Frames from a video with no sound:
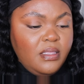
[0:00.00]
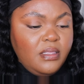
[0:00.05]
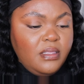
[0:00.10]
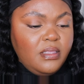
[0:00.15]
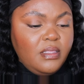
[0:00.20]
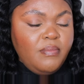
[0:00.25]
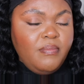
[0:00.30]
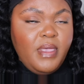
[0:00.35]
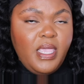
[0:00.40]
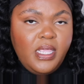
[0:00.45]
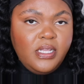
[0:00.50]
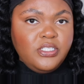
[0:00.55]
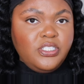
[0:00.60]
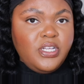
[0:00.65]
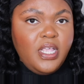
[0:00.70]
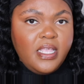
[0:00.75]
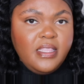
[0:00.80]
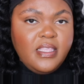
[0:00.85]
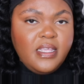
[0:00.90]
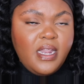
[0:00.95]
the main
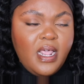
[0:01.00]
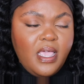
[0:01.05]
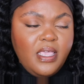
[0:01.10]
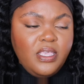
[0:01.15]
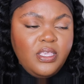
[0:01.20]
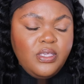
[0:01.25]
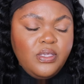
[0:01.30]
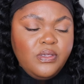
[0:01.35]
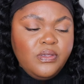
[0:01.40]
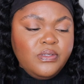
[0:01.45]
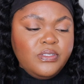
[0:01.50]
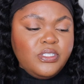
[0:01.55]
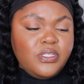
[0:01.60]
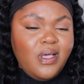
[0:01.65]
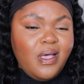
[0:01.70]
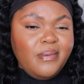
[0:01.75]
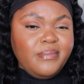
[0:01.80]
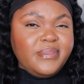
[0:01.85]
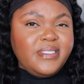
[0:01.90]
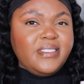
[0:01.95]
shade that I use, so
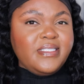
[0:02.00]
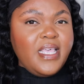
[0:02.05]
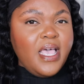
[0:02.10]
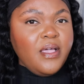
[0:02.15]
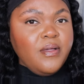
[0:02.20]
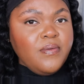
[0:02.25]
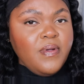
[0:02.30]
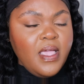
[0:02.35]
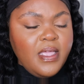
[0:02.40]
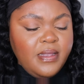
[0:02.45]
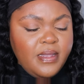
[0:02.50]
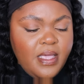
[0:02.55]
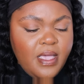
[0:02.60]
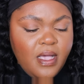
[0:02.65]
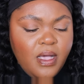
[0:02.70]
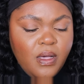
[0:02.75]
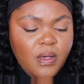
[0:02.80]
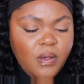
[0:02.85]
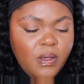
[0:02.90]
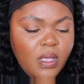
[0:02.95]
I'm set right
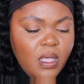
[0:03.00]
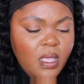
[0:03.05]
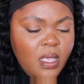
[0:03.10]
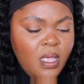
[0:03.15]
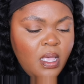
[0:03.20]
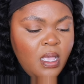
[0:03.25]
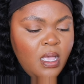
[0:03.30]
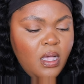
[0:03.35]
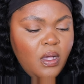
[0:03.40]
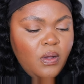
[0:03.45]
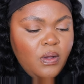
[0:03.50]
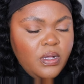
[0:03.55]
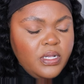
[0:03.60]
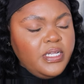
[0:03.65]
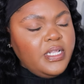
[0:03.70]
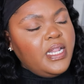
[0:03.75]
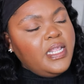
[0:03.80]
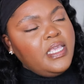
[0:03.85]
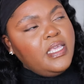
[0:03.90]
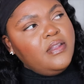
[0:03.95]
now. Or
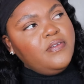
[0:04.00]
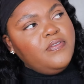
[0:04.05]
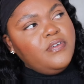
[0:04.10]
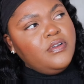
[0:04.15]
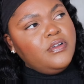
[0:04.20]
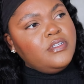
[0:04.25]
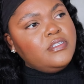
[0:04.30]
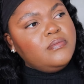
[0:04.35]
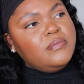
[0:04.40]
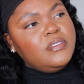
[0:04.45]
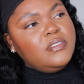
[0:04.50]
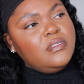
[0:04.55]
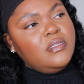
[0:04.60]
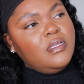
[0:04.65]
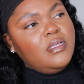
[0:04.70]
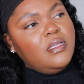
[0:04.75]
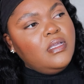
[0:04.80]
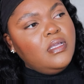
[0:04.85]
did I get it for Christmas?